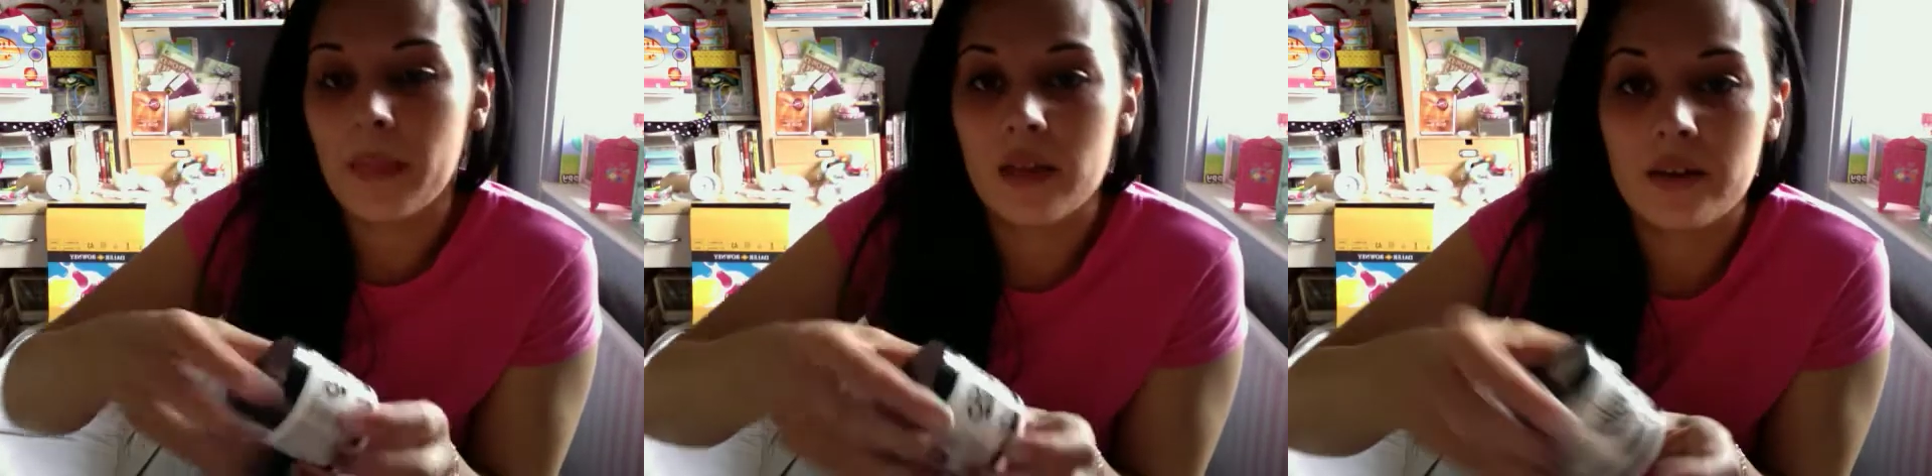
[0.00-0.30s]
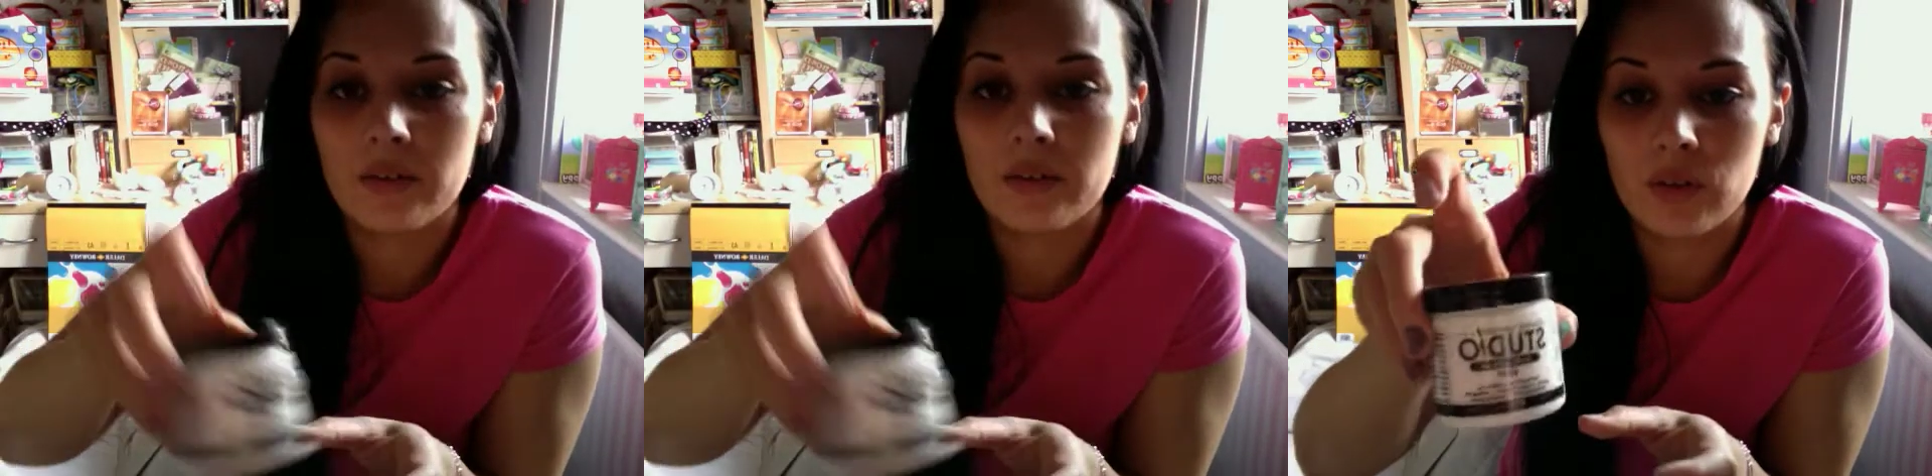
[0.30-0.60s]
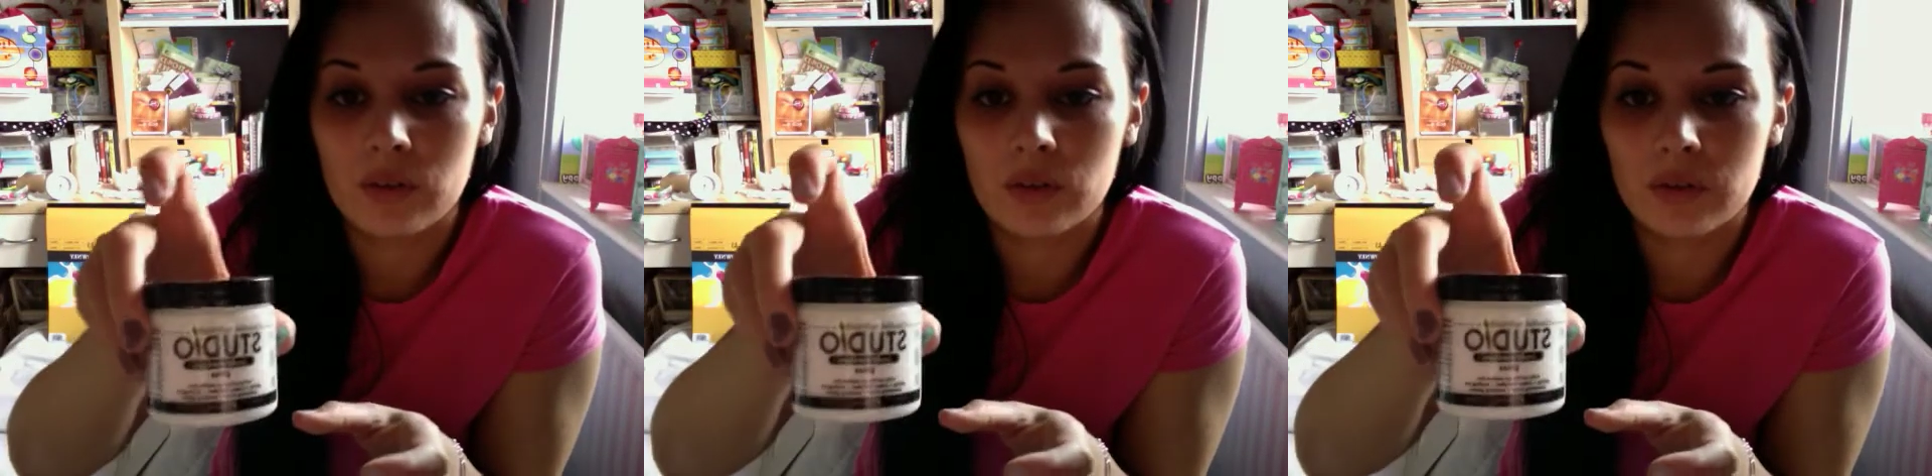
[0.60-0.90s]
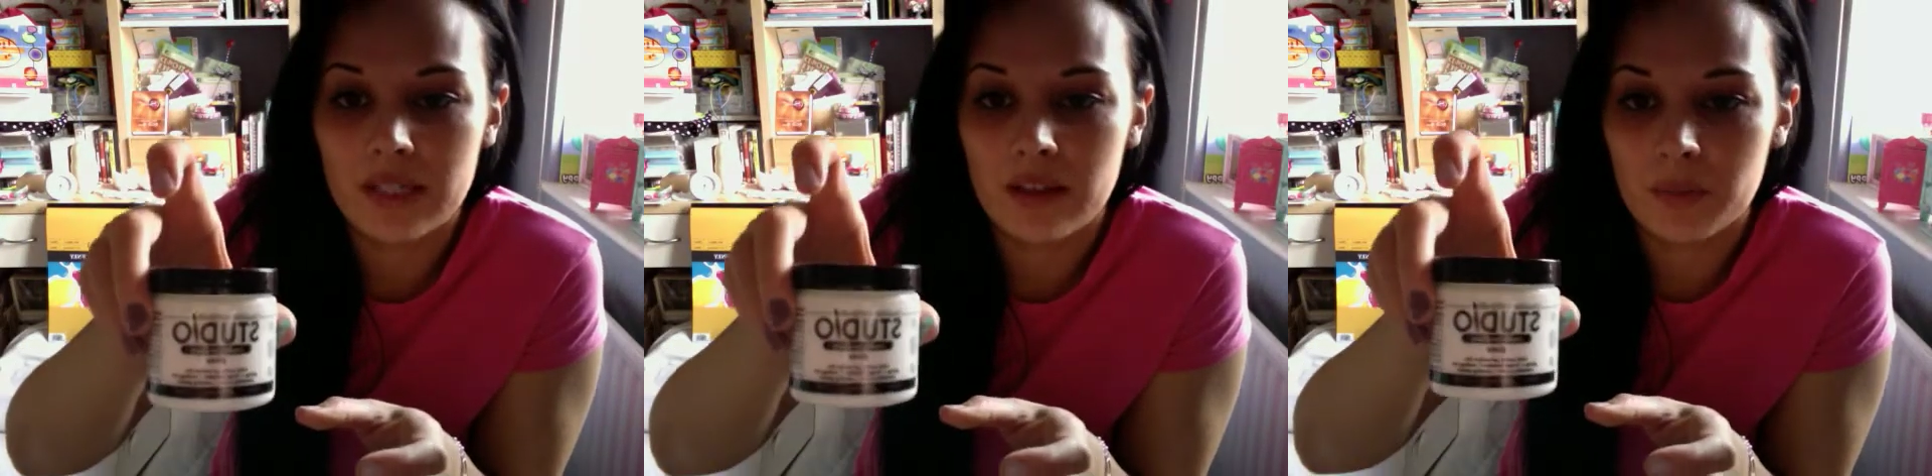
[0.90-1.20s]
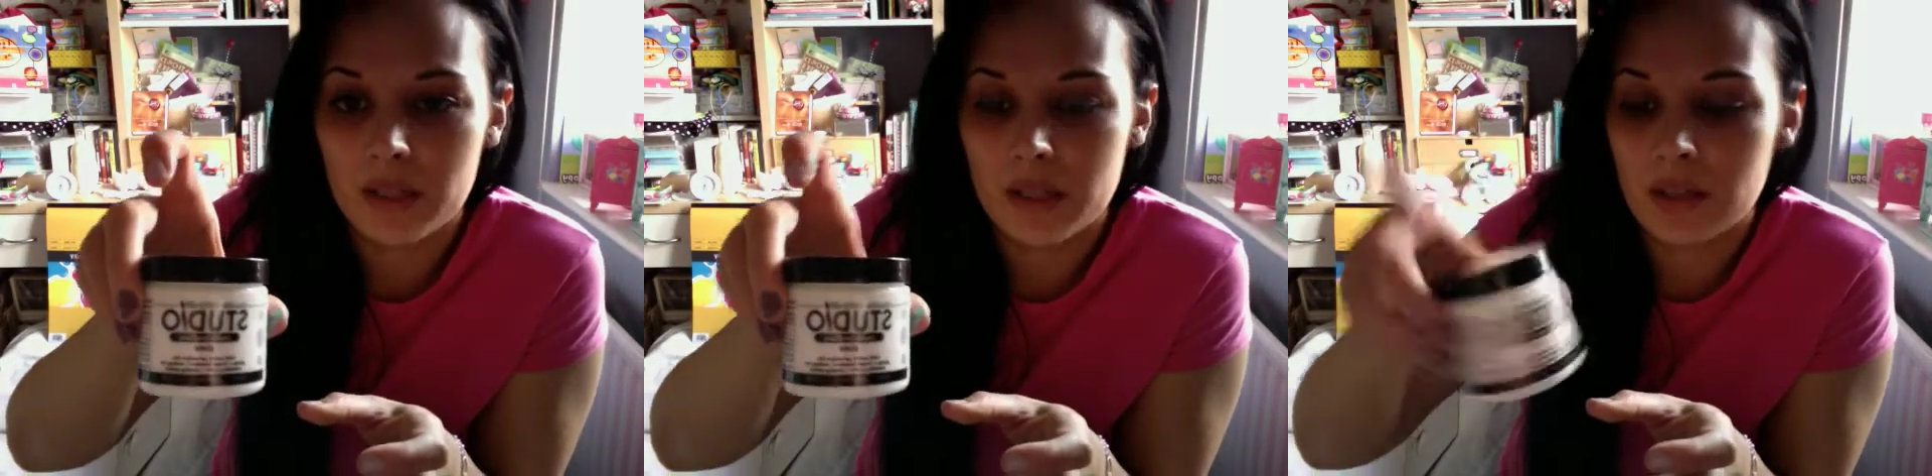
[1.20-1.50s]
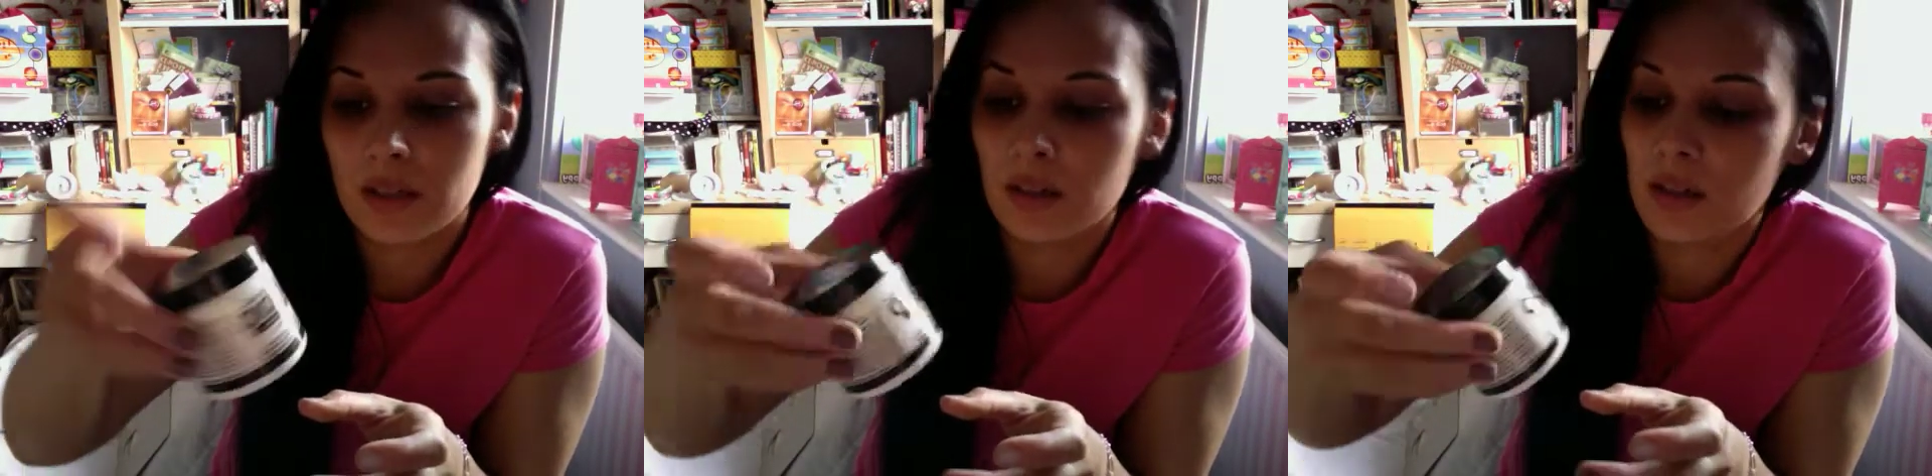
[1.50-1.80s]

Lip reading: Here I've got Claudine Helmuth's